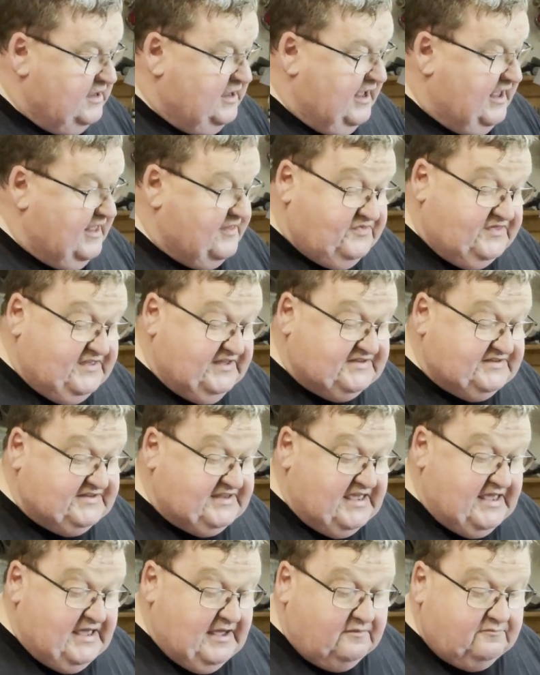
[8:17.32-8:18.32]
And this
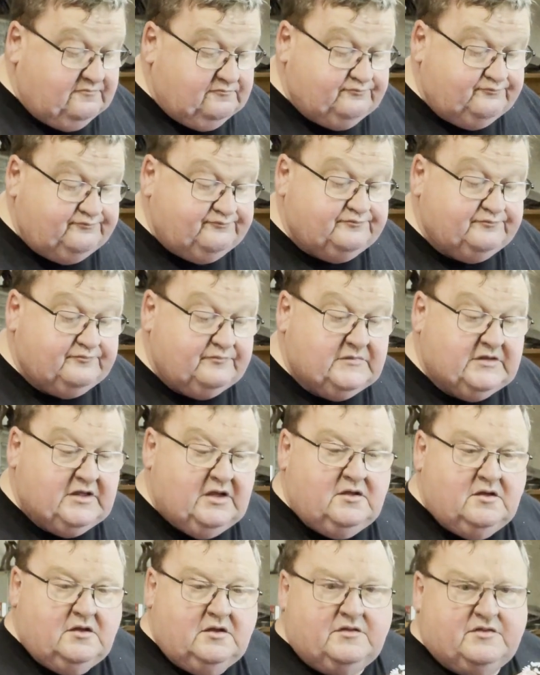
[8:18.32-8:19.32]
gear
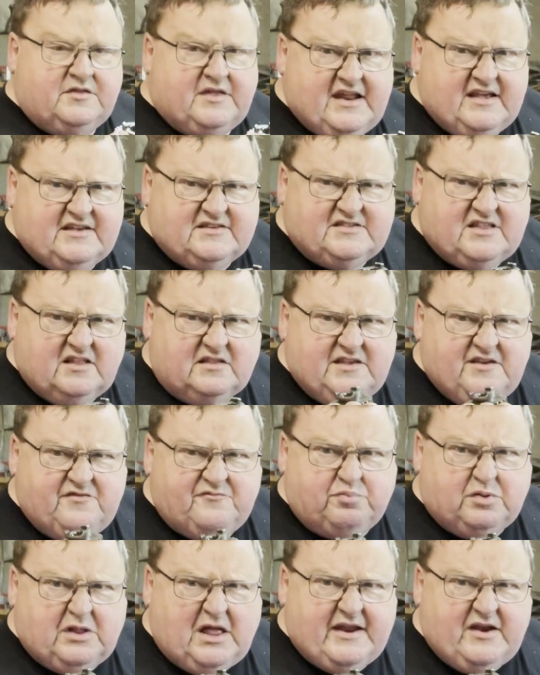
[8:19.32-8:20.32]
that has the
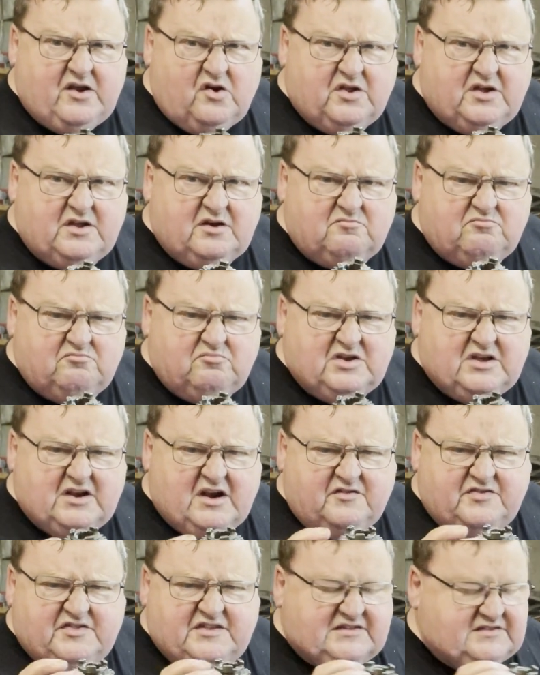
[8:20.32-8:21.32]
lift plate on it, you
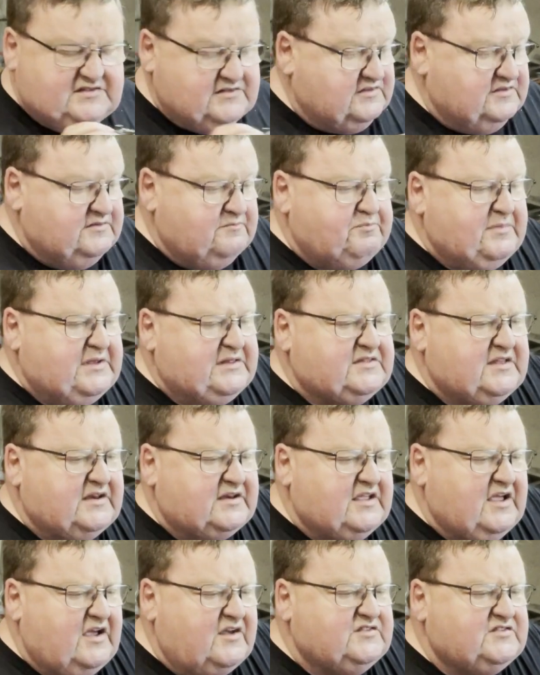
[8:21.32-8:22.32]
know, this bit that
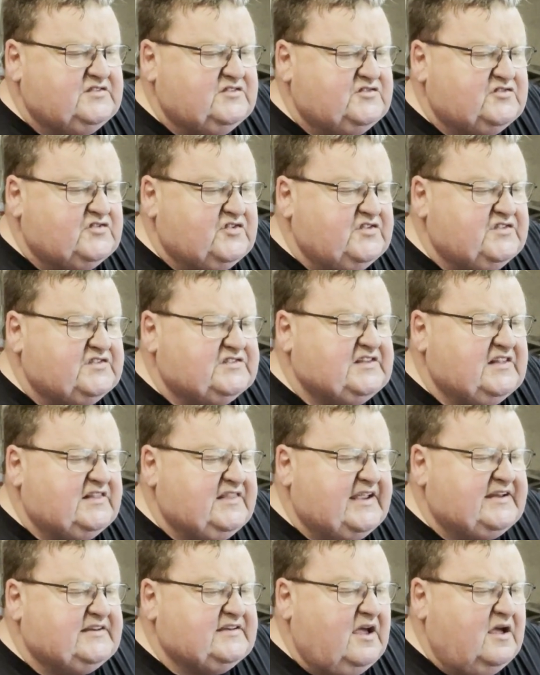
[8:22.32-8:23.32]
goes through the
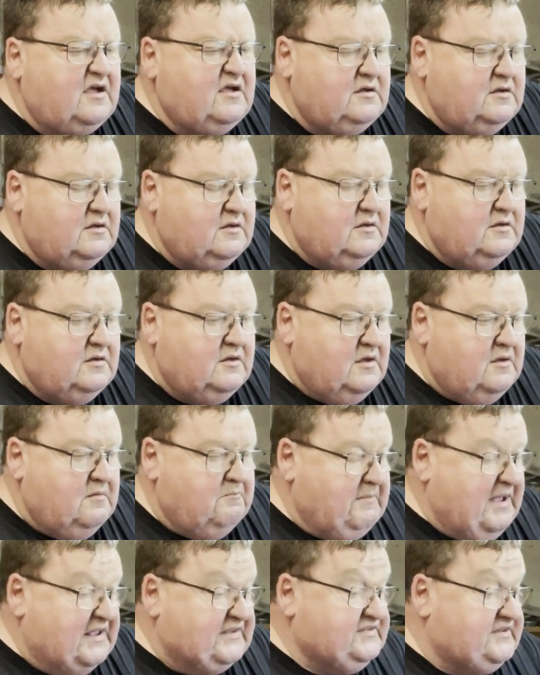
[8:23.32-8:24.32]
selector,
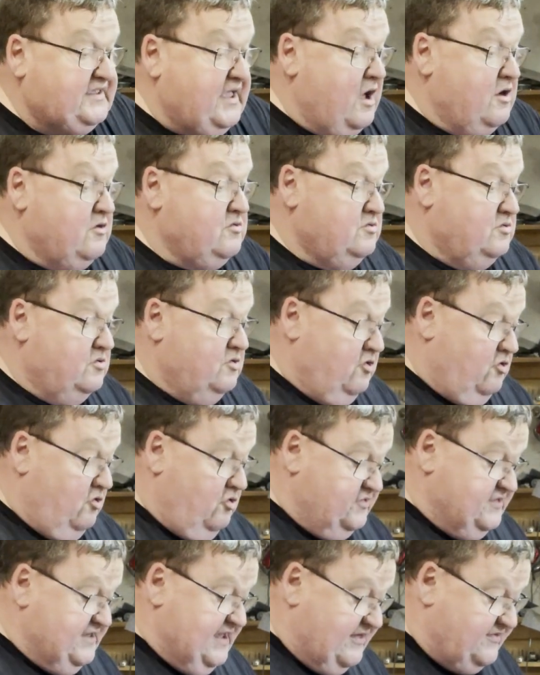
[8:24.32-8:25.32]
must go
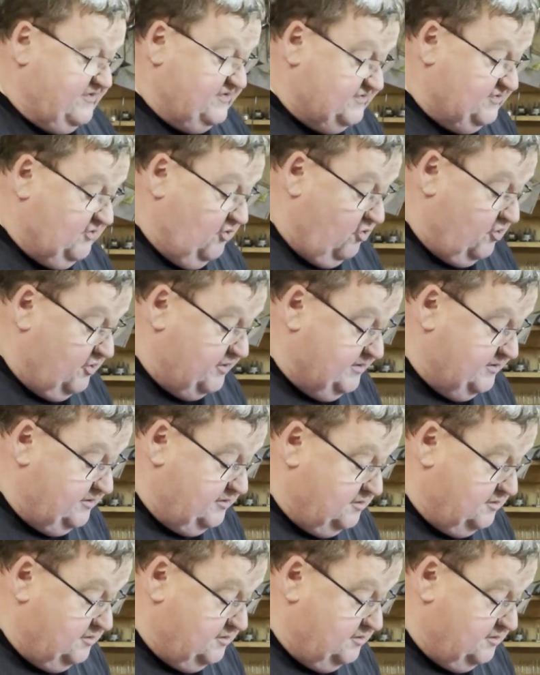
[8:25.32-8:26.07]
on the other side.